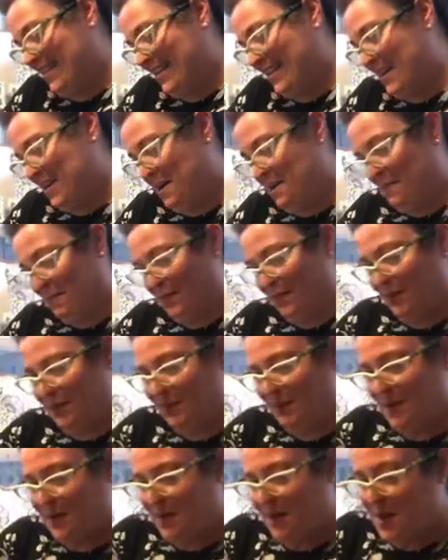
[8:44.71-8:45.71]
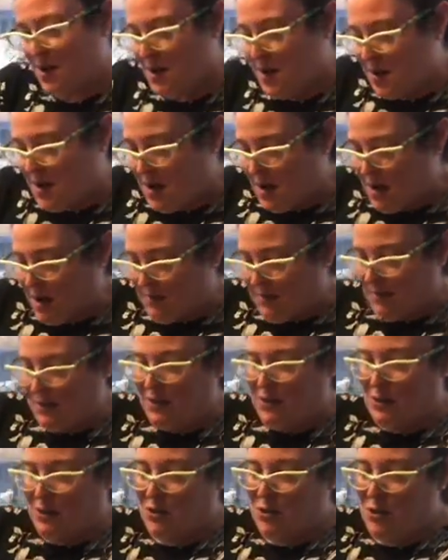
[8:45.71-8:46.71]
and I'm a little
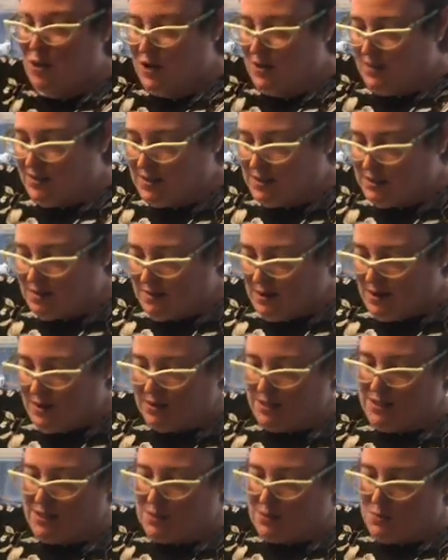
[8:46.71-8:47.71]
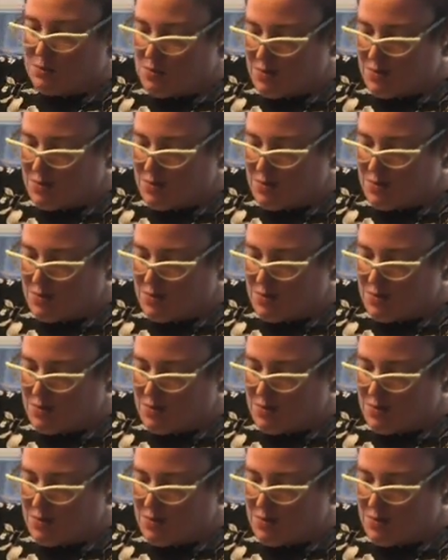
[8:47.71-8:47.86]
nervous about this